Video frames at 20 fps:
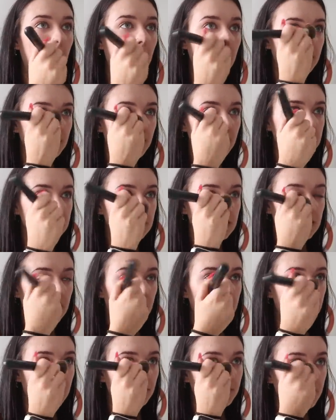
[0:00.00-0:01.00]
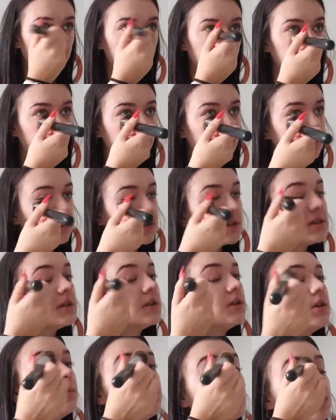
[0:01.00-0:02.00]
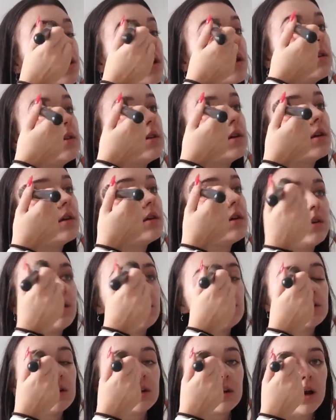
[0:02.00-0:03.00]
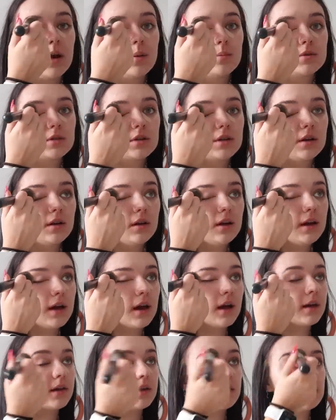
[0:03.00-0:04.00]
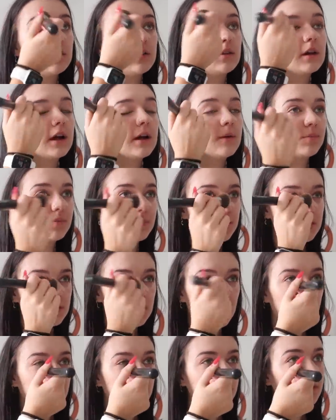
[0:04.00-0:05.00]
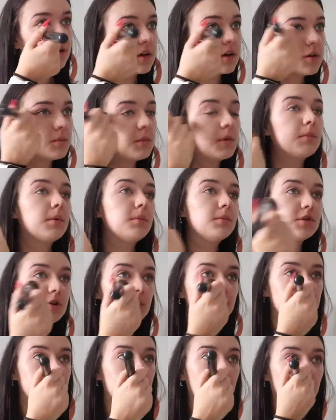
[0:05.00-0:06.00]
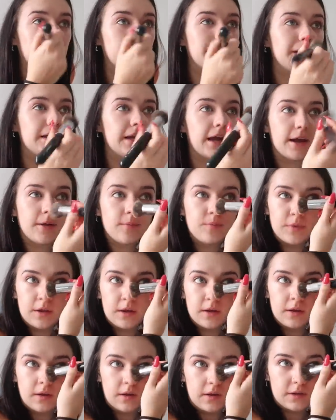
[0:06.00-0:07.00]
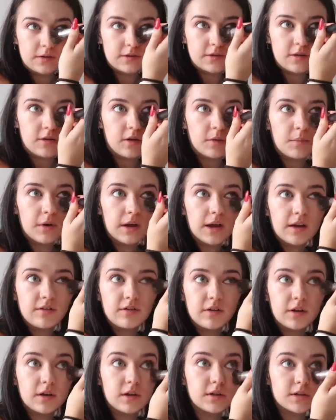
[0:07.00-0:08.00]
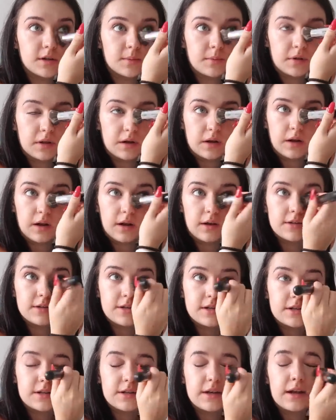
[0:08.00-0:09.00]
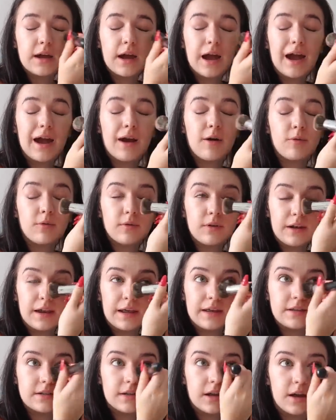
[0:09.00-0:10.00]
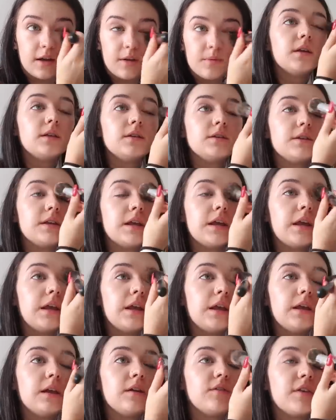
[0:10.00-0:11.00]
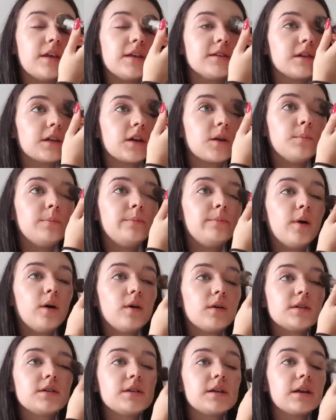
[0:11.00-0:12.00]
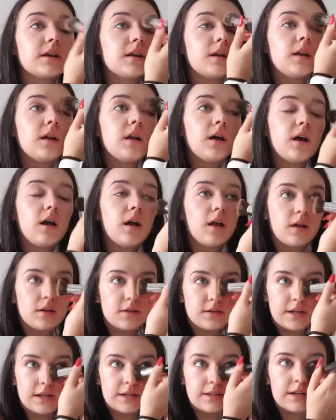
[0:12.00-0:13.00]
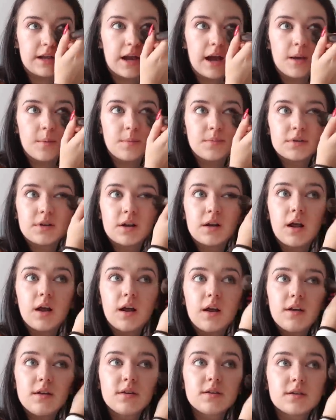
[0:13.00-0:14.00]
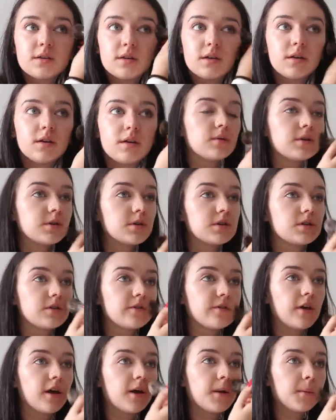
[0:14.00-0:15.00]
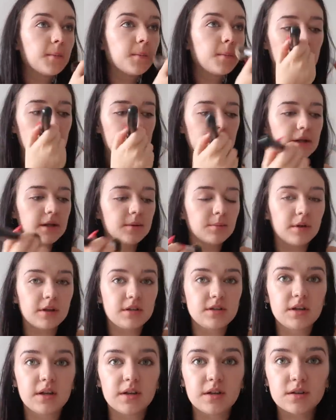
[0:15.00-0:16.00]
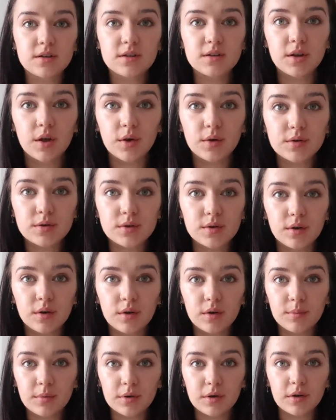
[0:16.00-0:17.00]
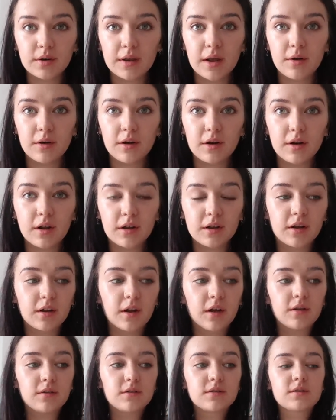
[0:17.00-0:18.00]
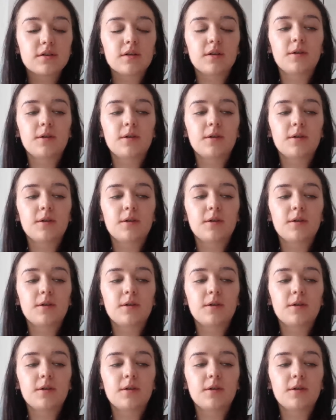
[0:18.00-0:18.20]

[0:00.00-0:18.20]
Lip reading: And basically, like, let people know this is the gym you go to. And I was like, absolutely, I can do that. So I got my membership set up today. So I might have a look at some of the classes out later and see if there's like a boxing class. There's an abs class, which is fun. My skin is so sore. Oh my God, now I look like a ghost.